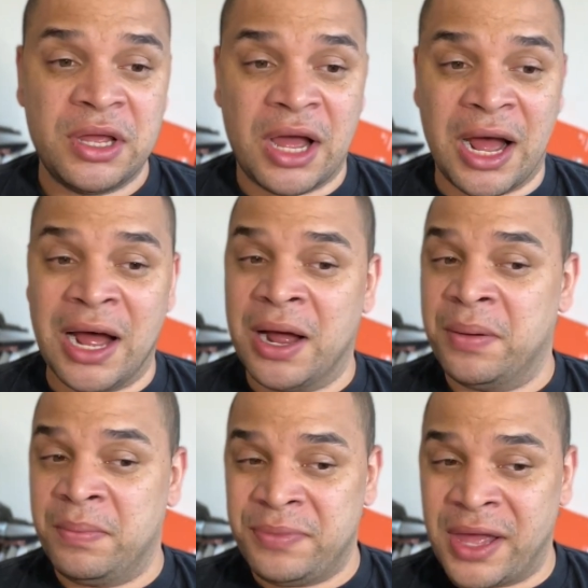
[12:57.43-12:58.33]

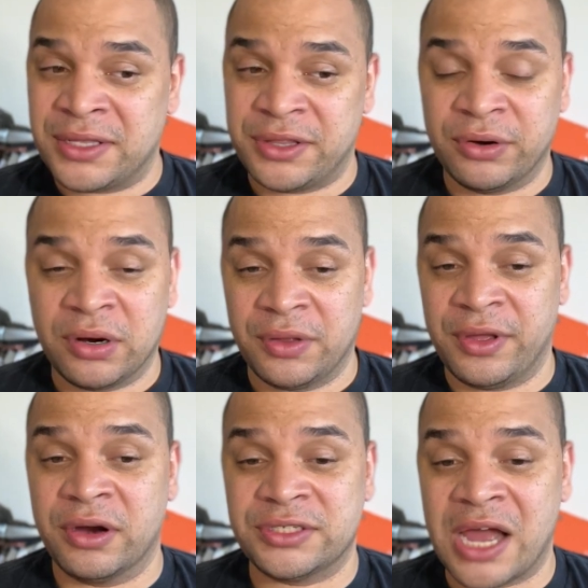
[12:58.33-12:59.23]
That
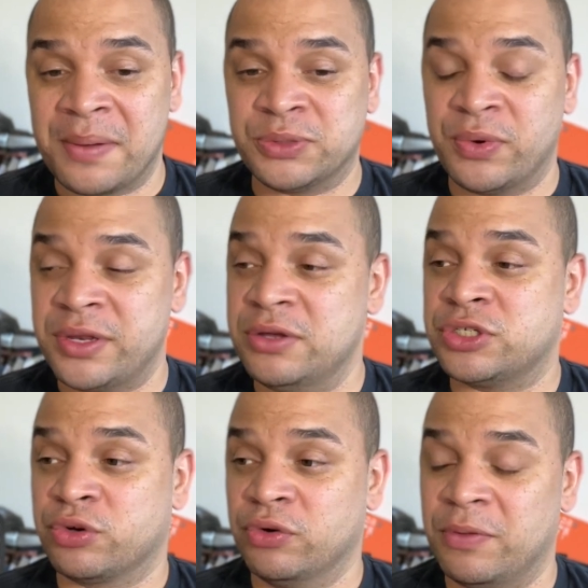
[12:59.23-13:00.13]
there are times when you
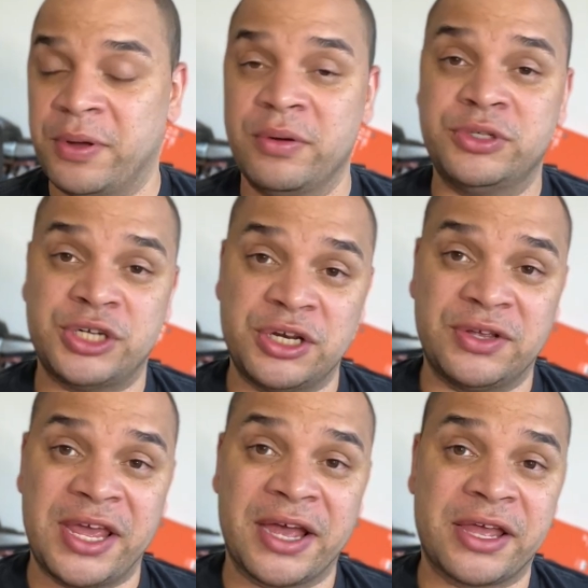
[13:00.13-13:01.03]
screw the pooch and you
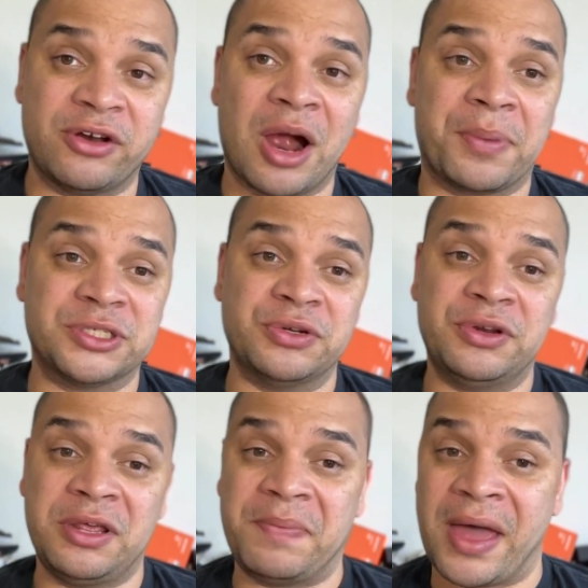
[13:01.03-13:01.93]
can't get your
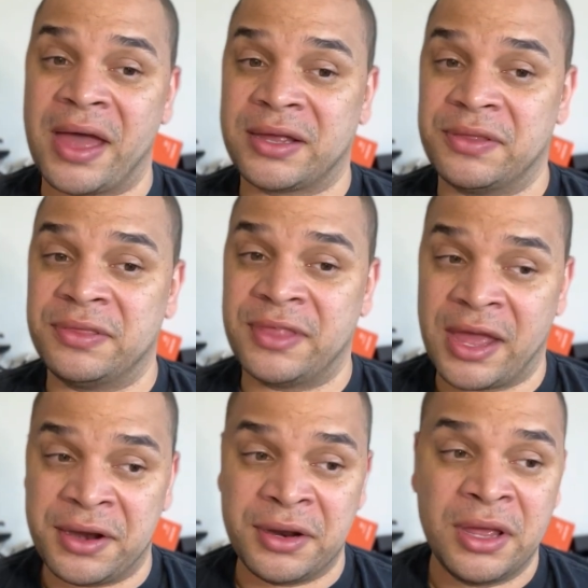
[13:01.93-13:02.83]
opportunity back. And
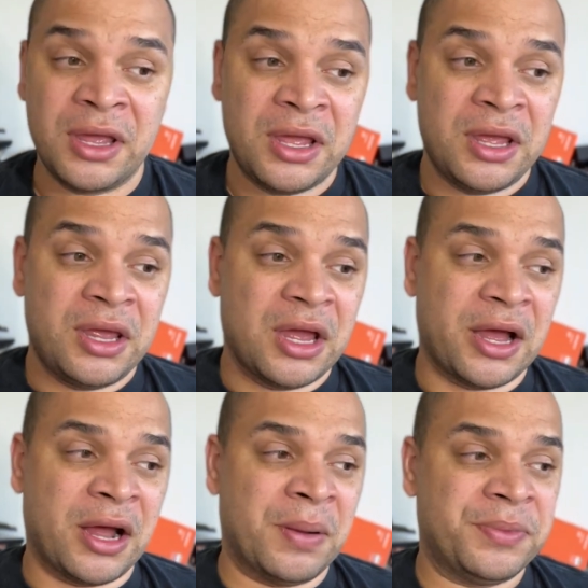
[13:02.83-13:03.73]
then
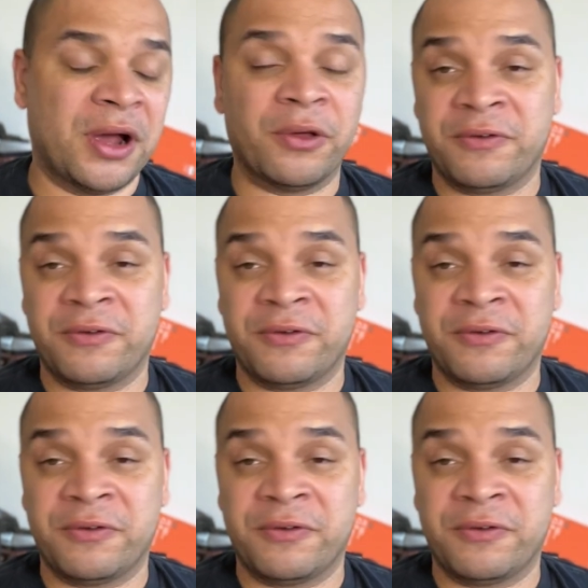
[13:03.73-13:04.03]
the other